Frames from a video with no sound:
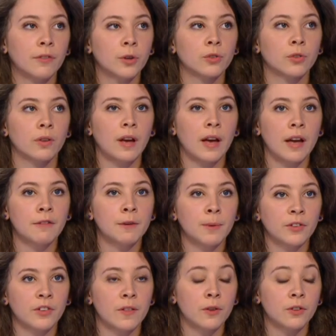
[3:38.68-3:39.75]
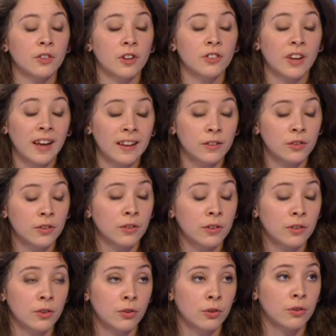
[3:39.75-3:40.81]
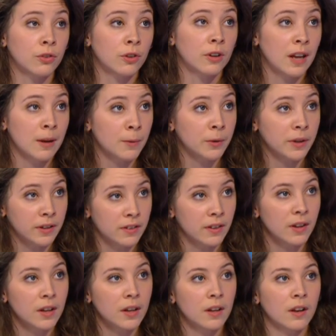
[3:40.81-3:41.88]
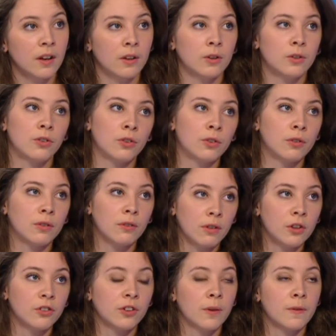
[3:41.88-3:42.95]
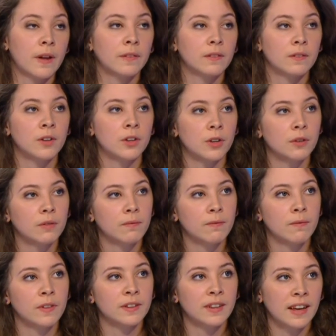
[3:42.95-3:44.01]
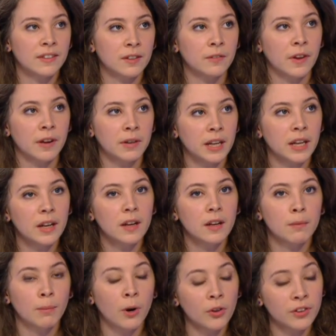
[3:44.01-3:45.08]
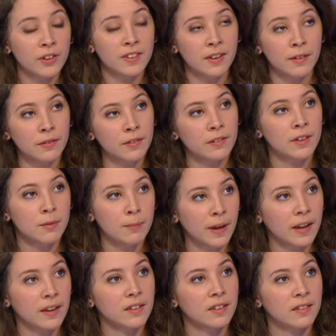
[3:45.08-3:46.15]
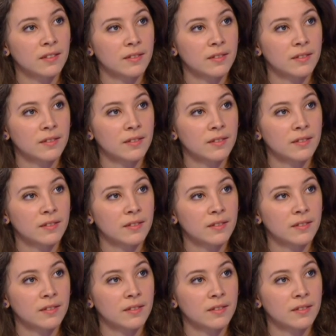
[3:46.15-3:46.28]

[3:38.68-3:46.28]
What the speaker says: course, everybody in the church has to collaborate to ensure that this has a very positive impact.